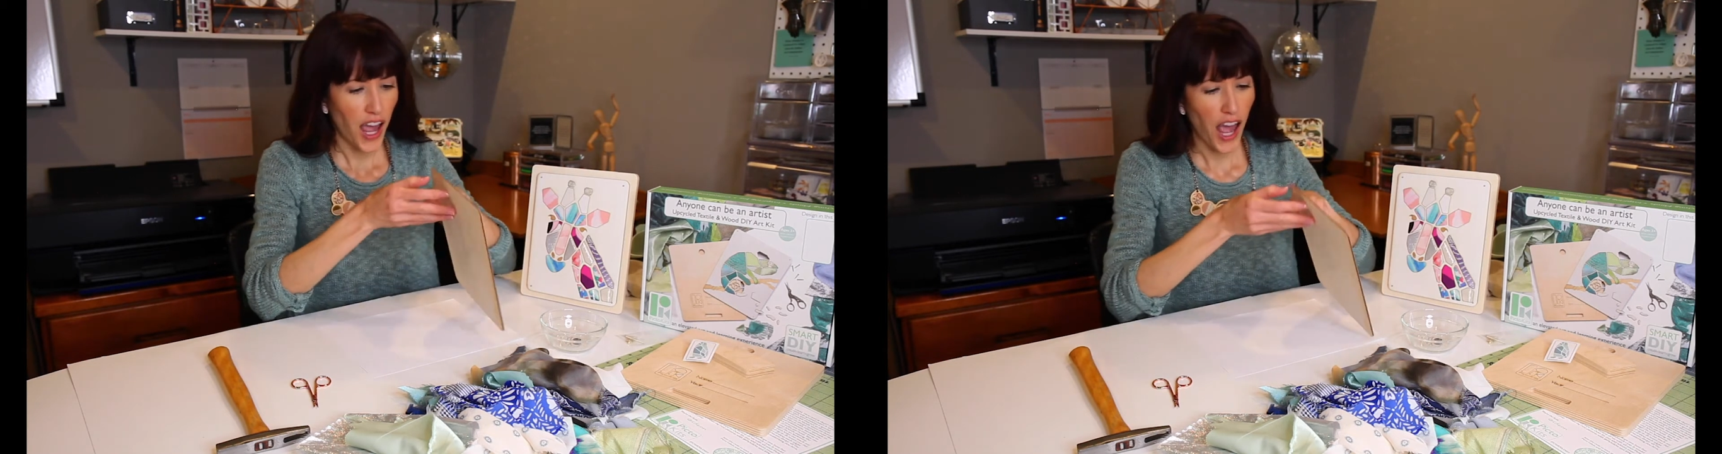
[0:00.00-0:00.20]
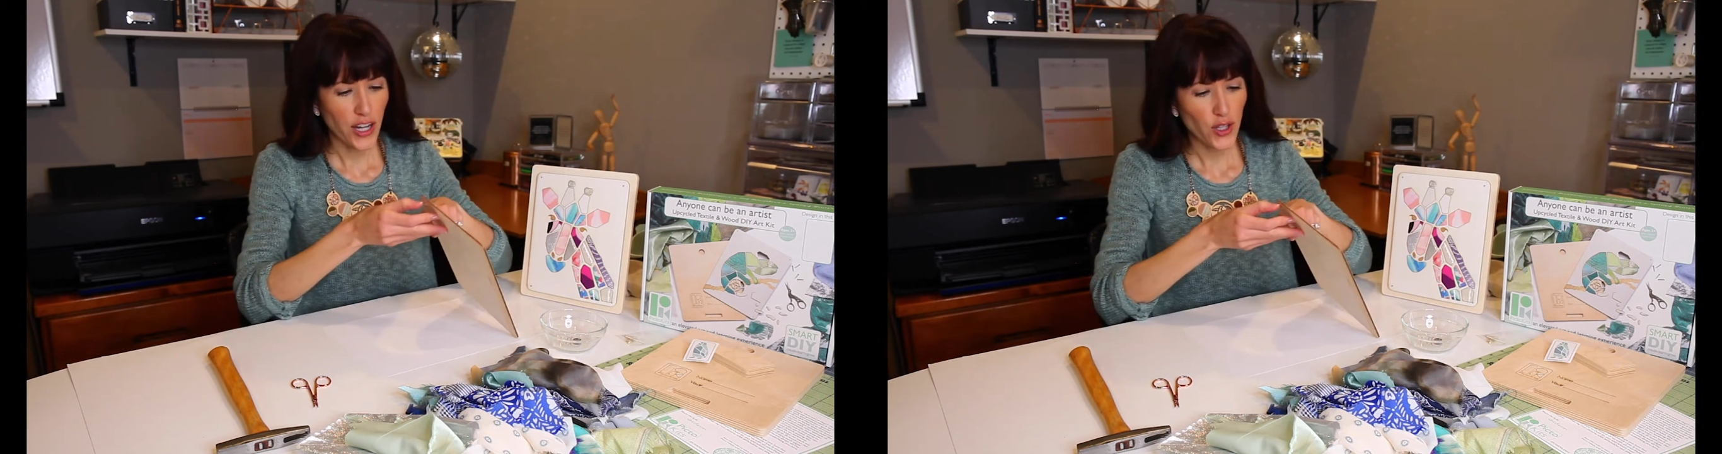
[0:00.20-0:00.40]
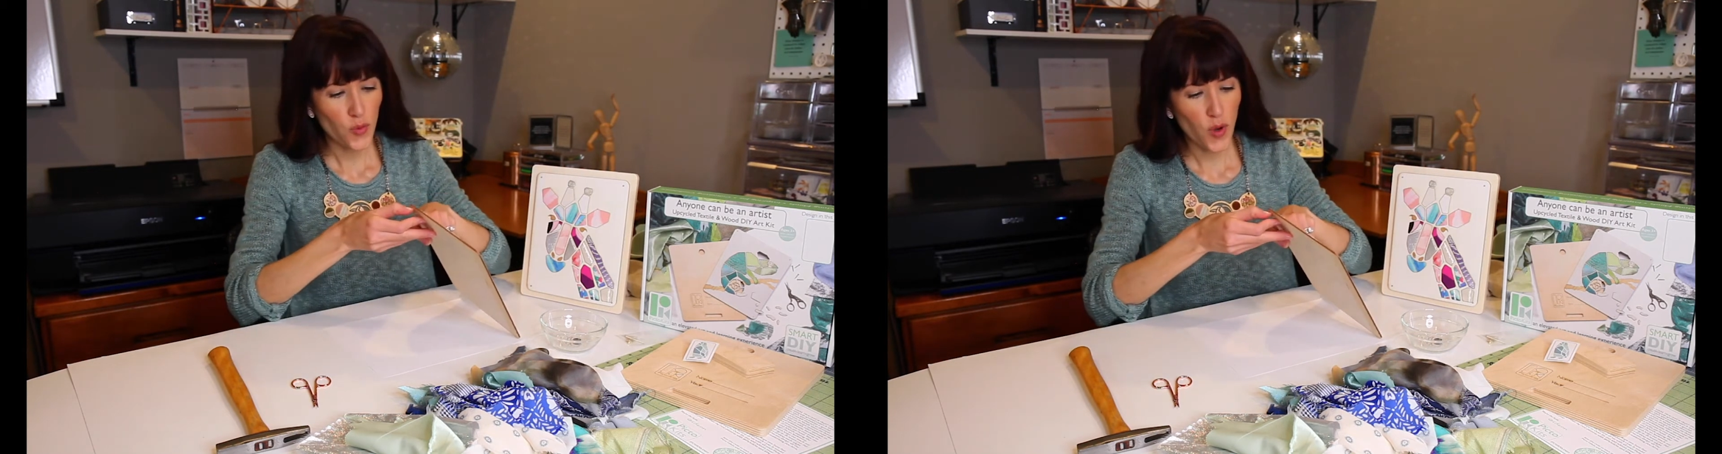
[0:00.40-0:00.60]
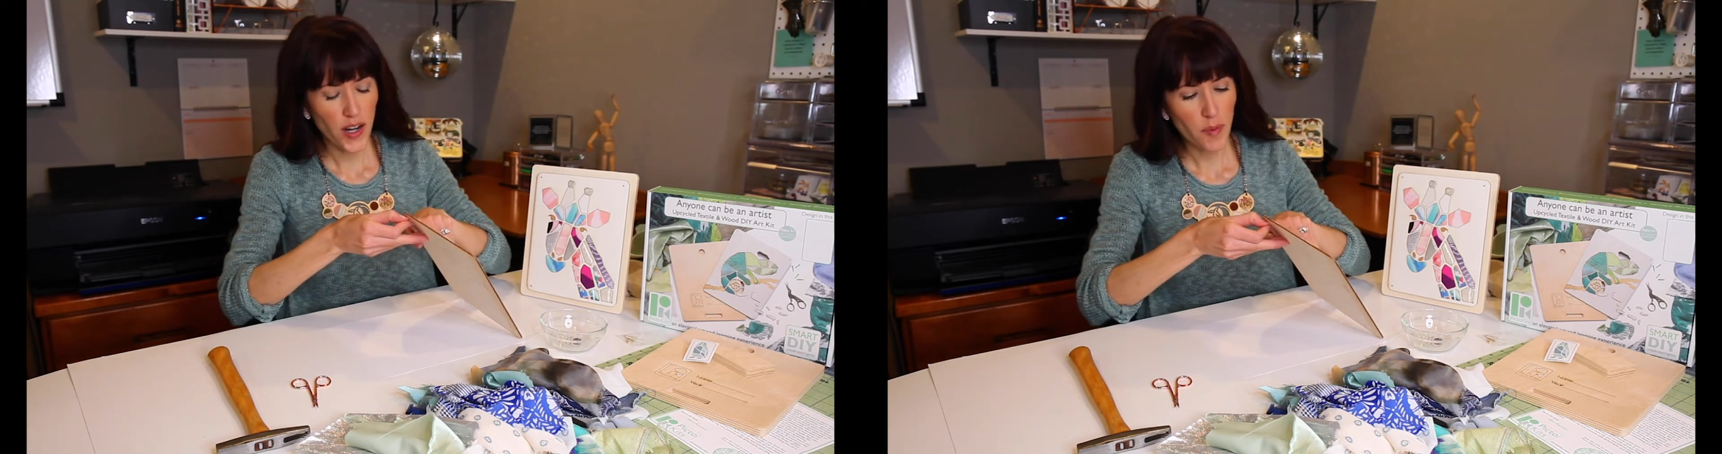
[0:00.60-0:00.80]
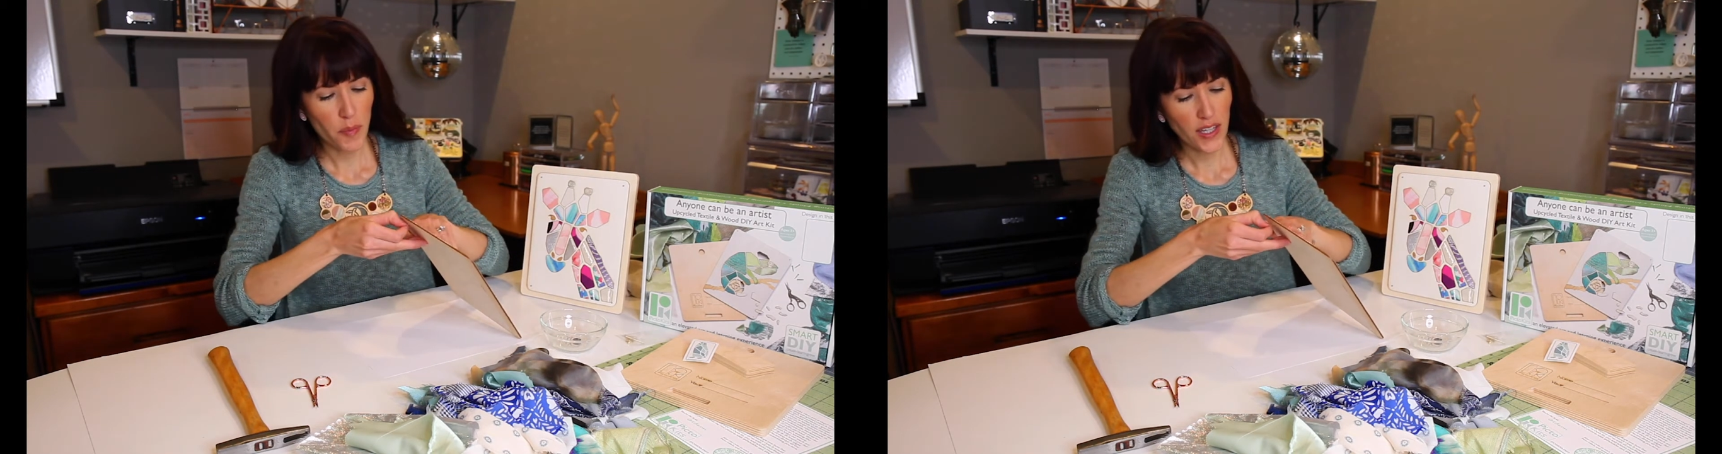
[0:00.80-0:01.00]
And you
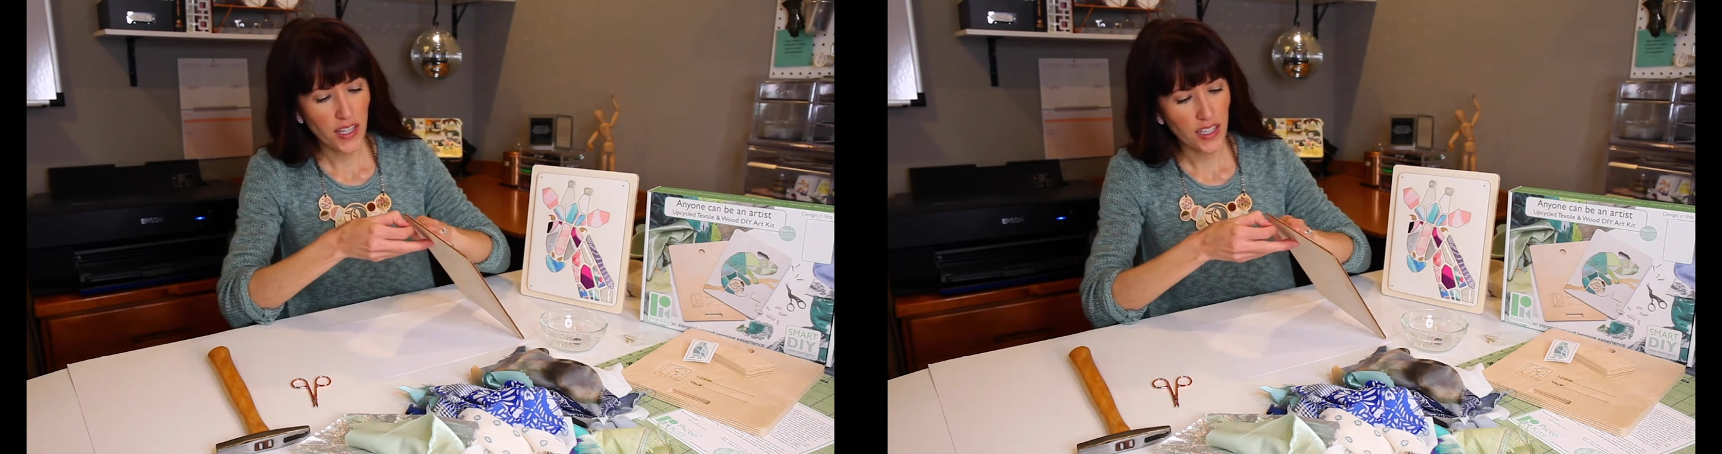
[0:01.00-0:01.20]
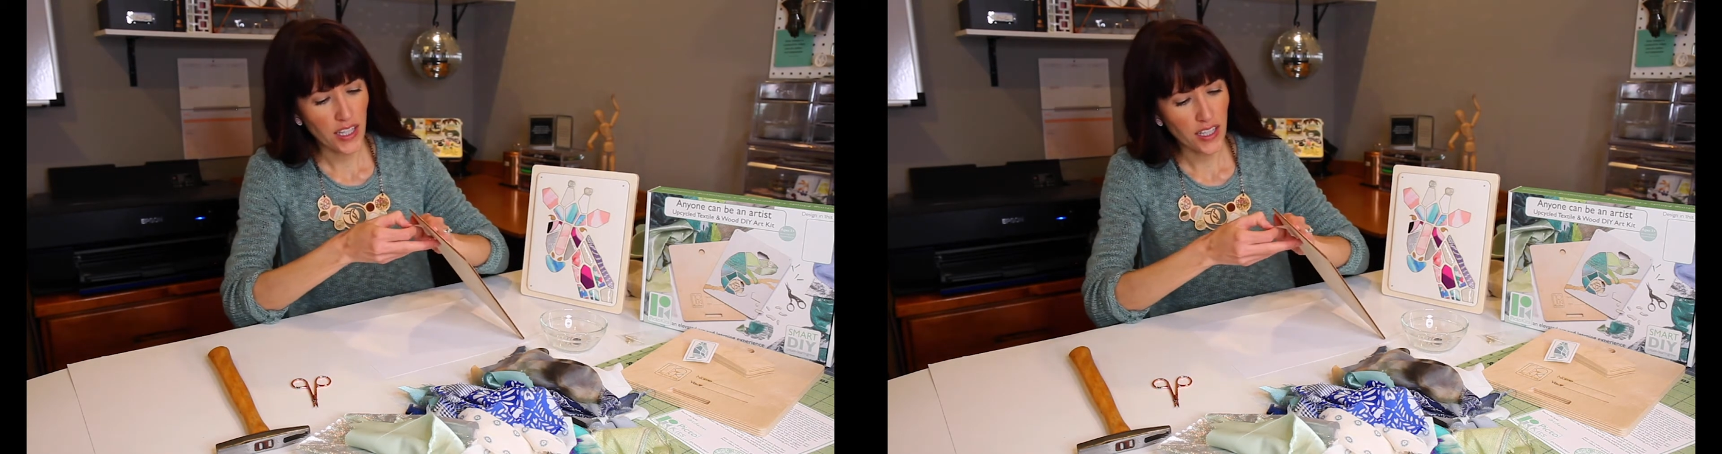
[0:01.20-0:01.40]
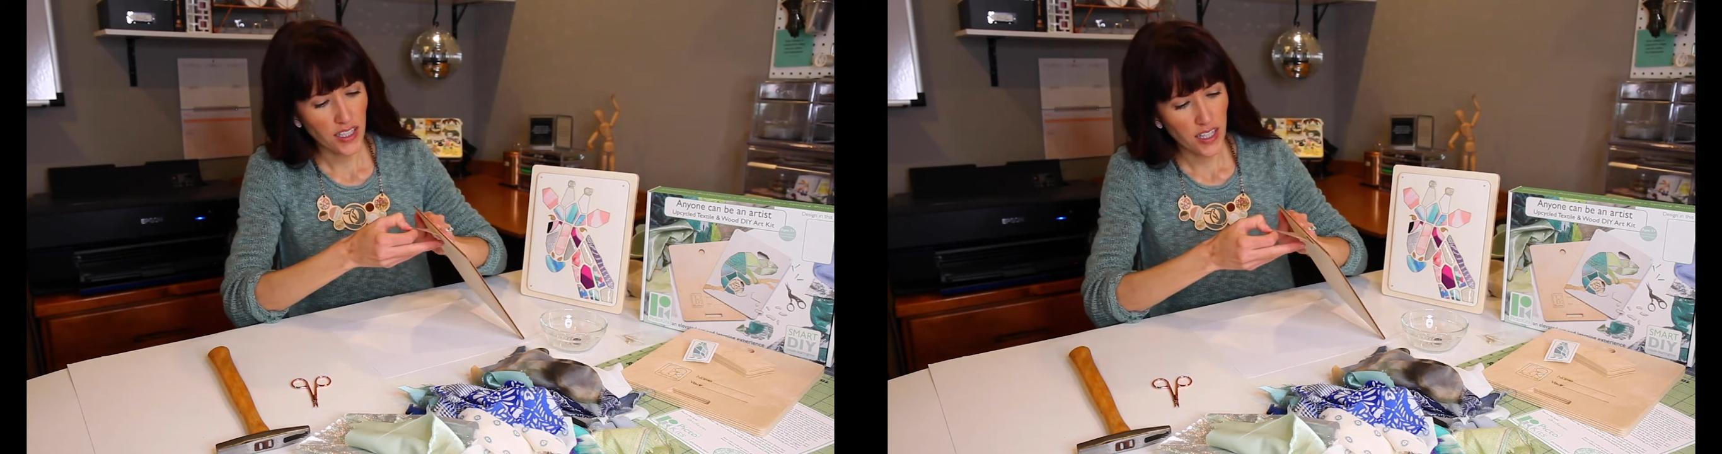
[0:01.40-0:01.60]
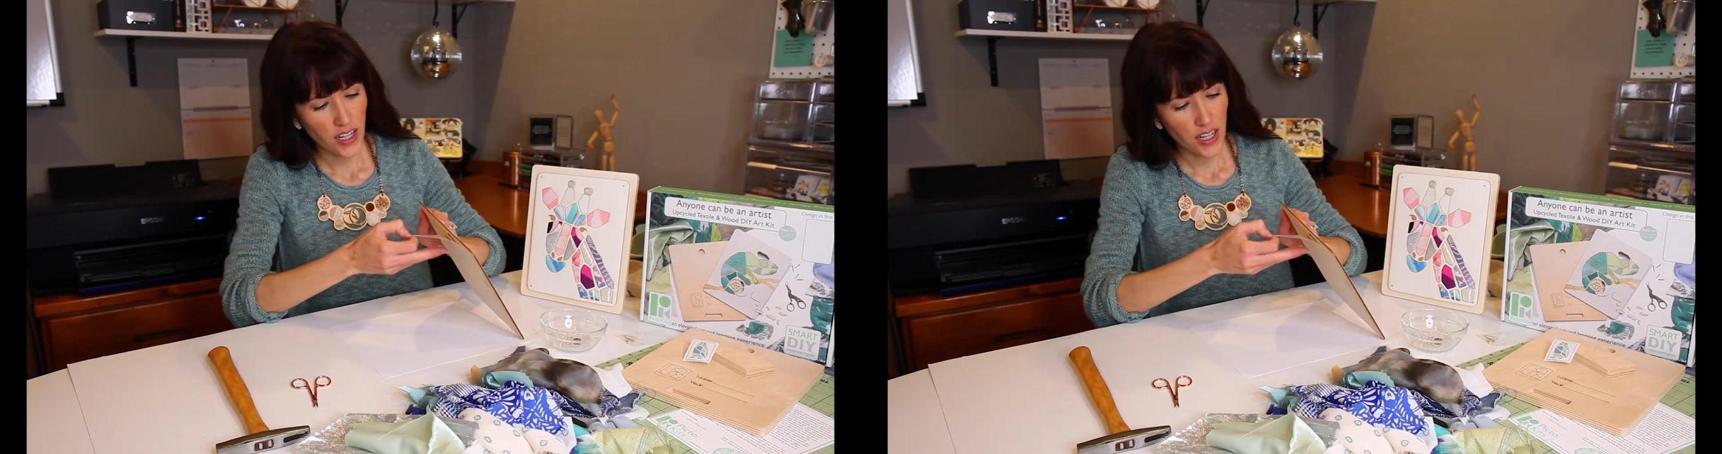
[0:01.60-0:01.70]
want to peel it